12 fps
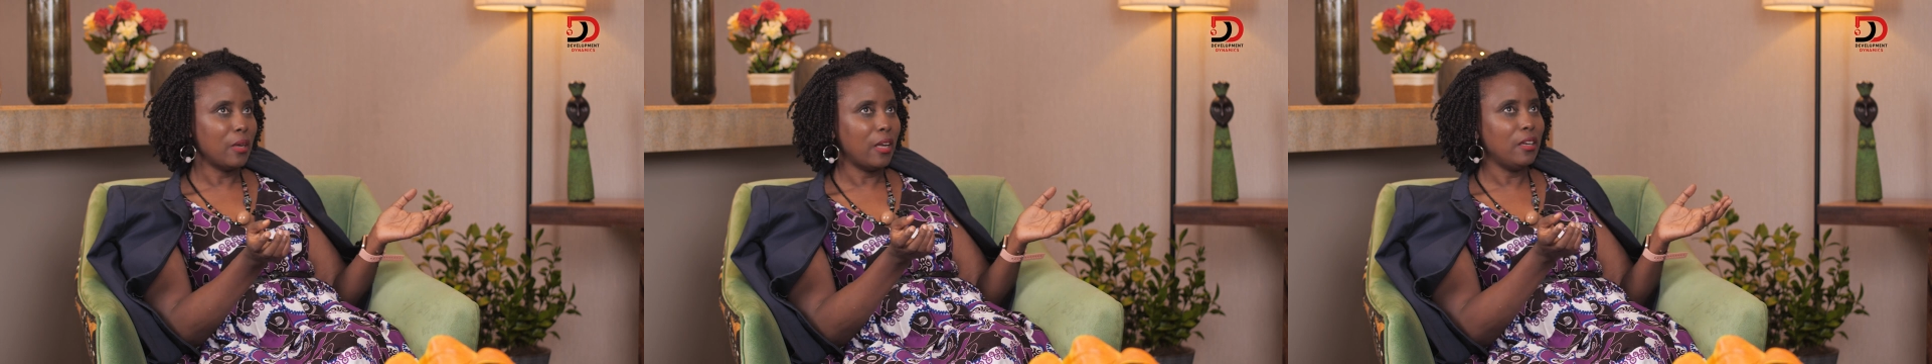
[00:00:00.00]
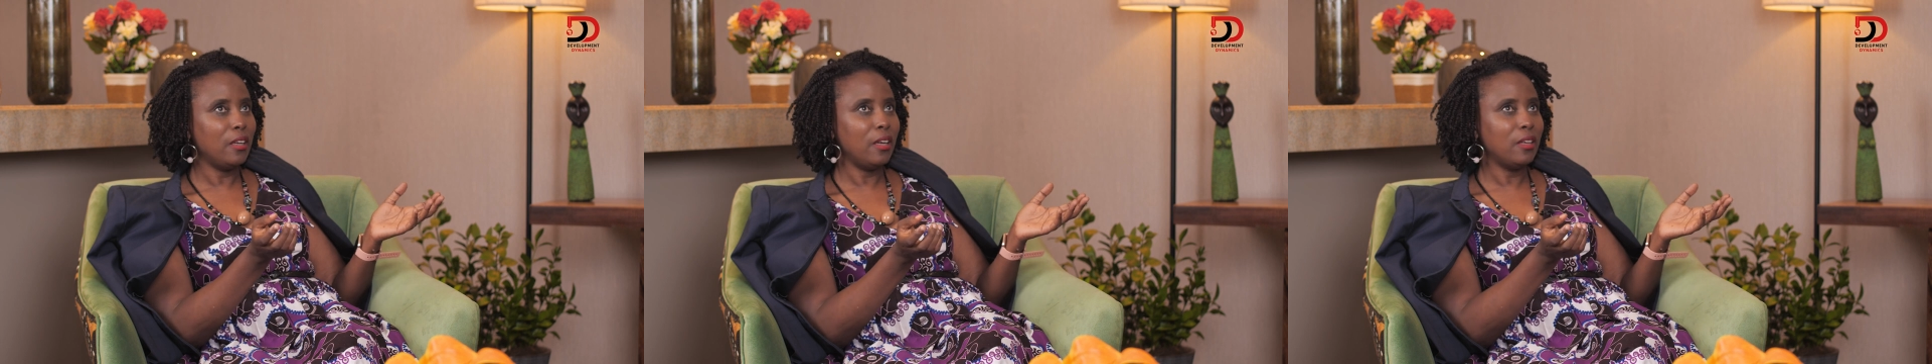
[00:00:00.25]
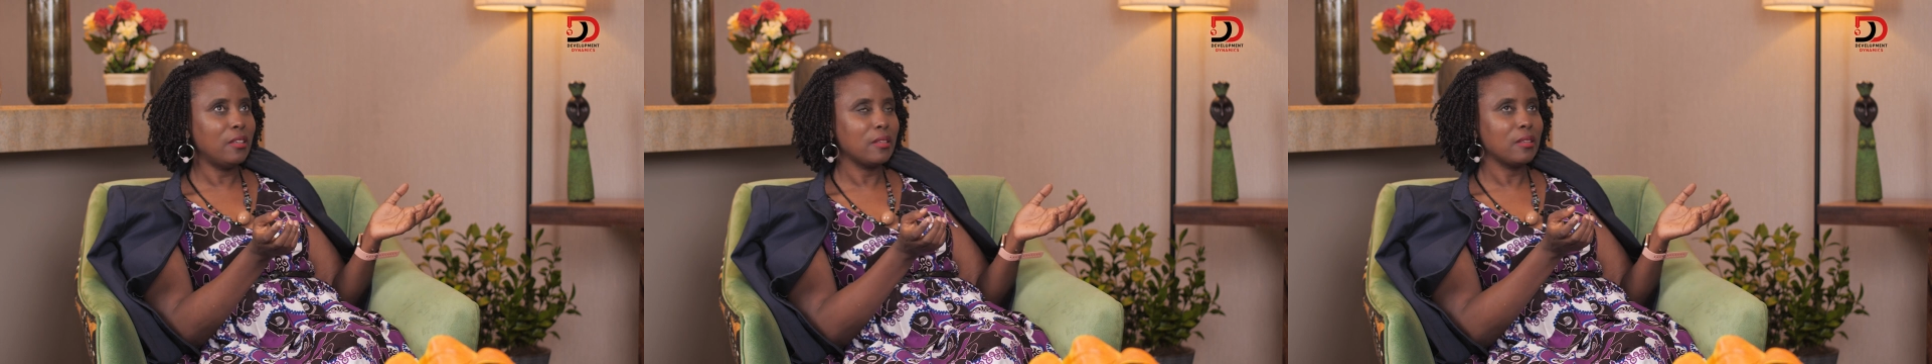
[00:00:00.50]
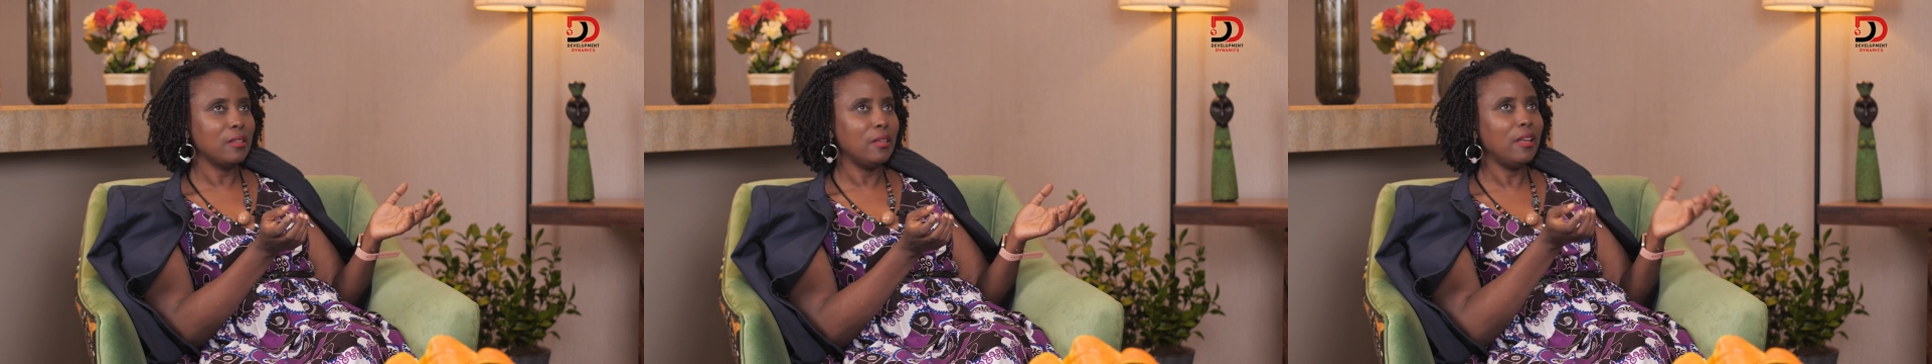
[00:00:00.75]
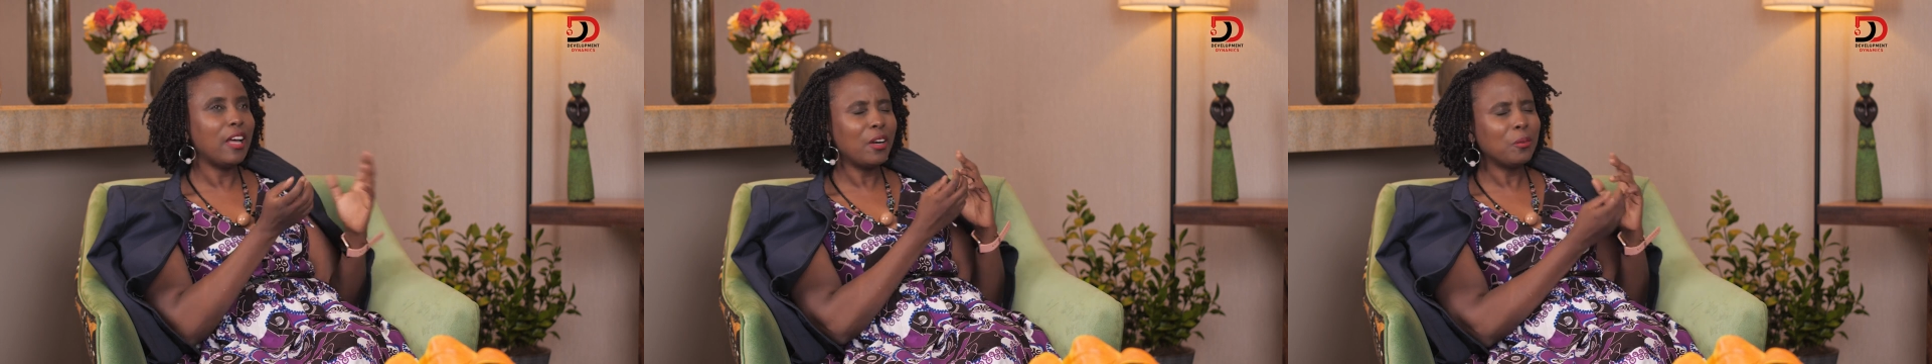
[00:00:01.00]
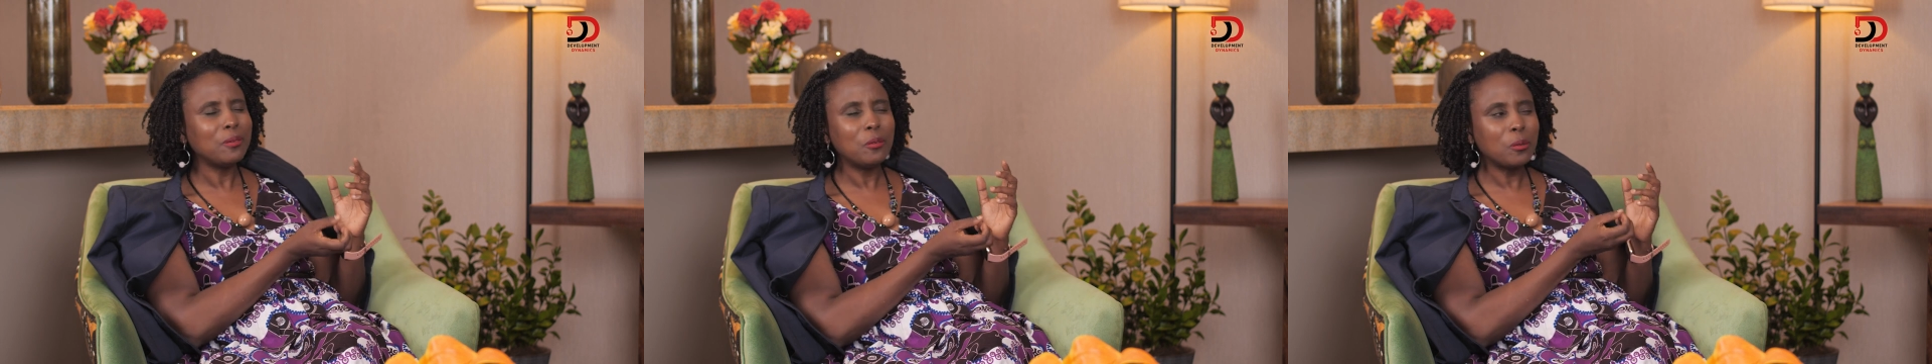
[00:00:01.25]
And yet
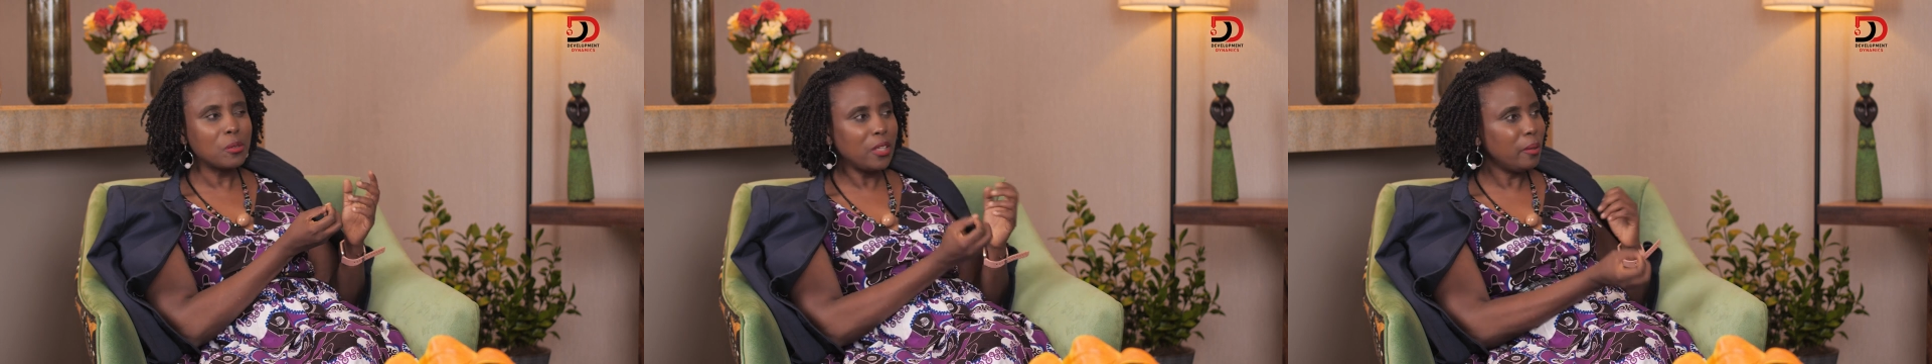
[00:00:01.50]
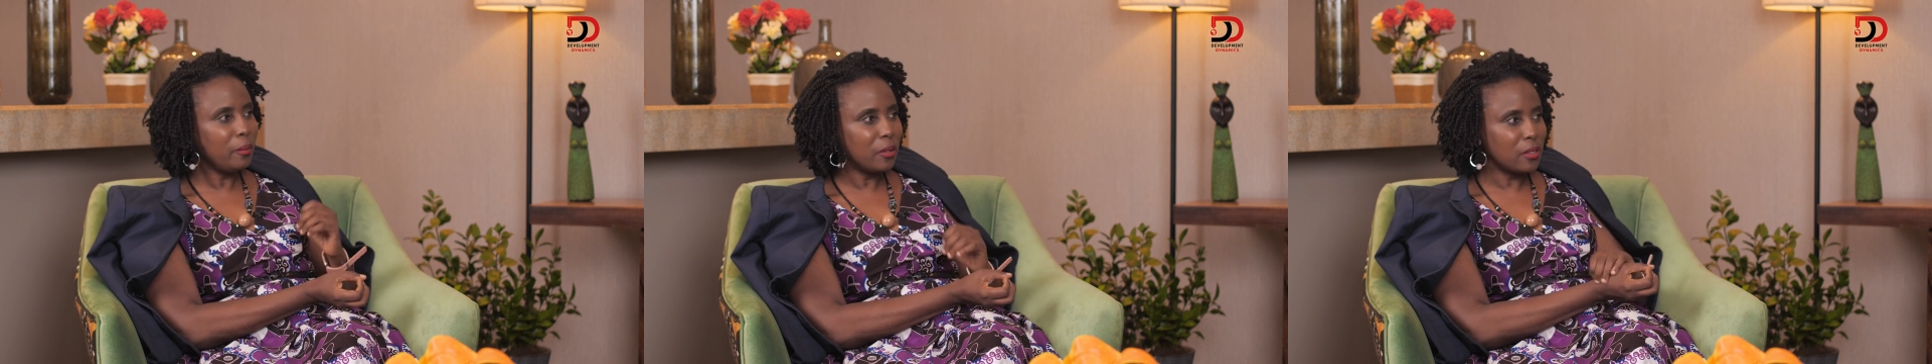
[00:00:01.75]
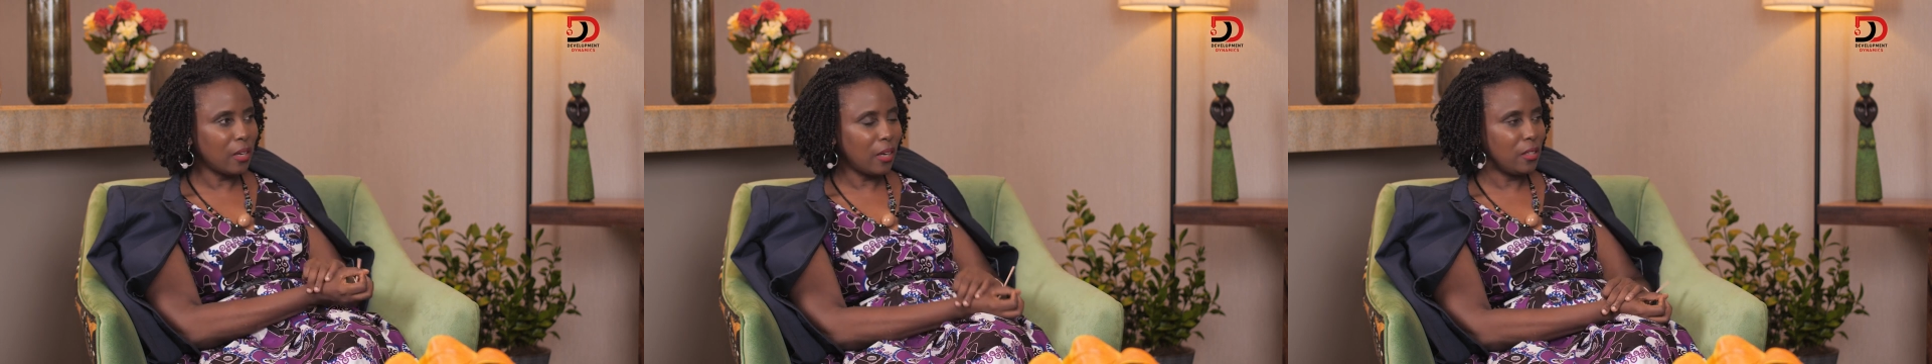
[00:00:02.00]
none of those emails are